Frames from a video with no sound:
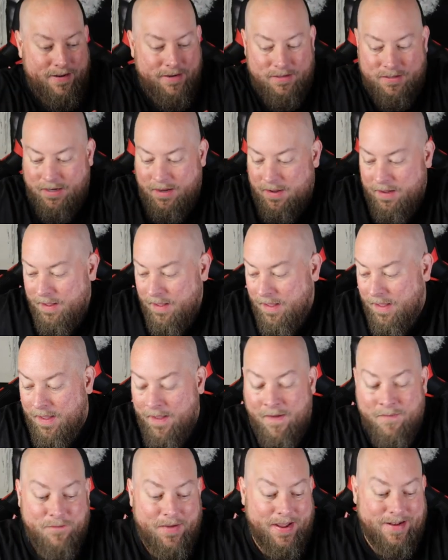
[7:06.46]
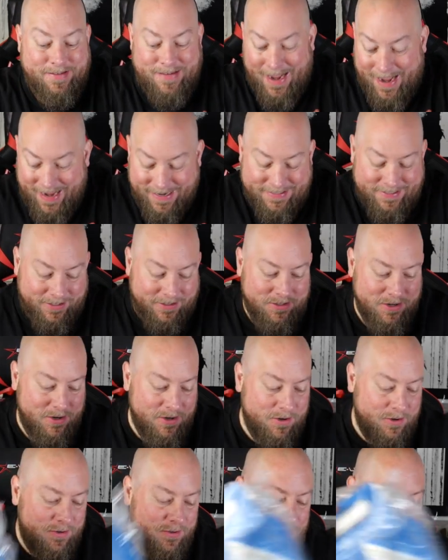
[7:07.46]
is fantastic
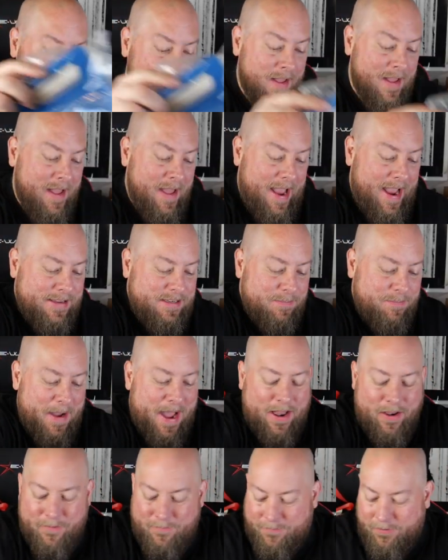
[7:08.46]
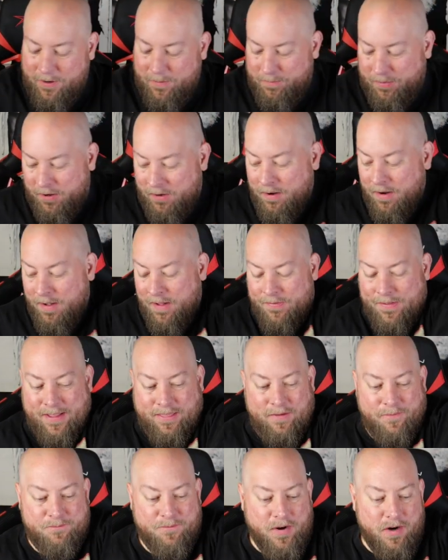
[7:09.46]
news as a pallet flipper, that
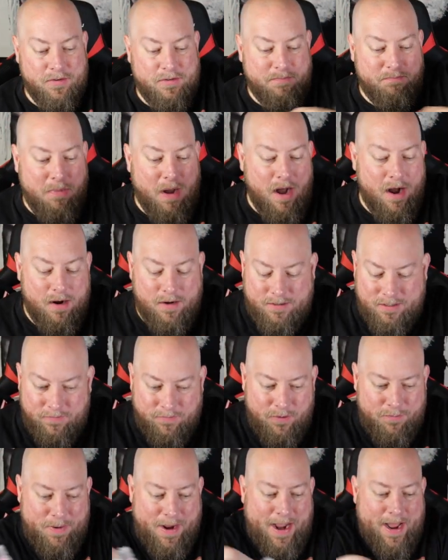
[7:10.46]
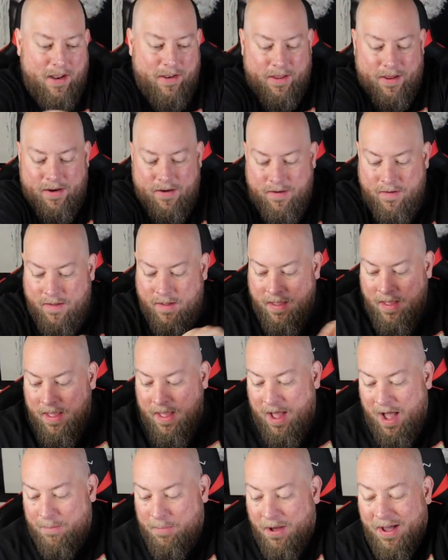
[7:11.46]
the first box of your pallet,
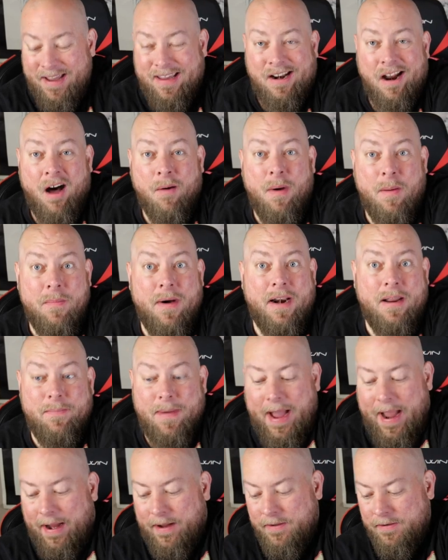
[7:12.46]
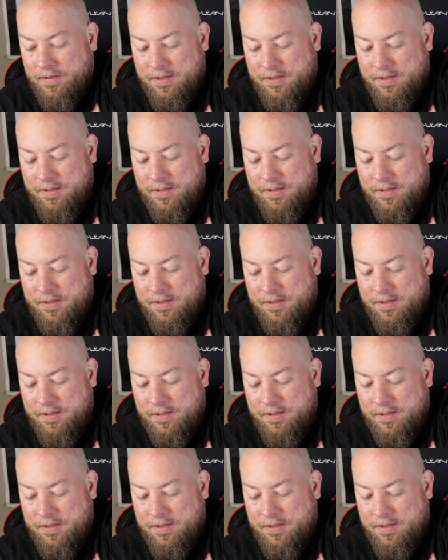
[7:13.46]
I'll probably get all my money back.